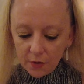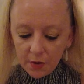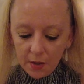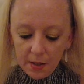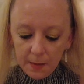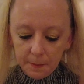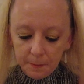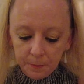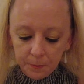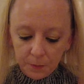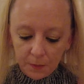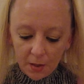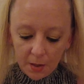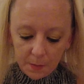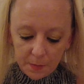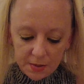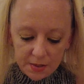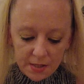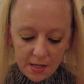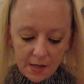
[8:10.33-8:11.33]
cream
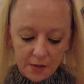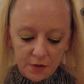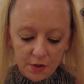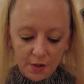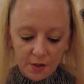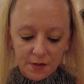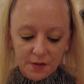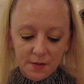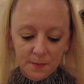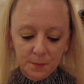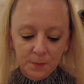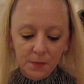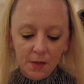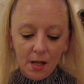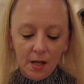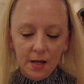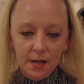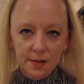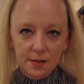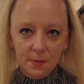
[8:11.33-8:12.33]
and pistachios,
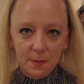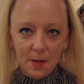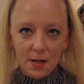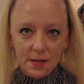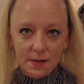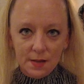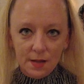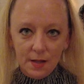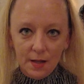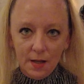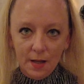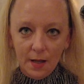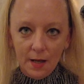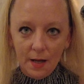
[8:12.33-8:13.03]
and it's amazing.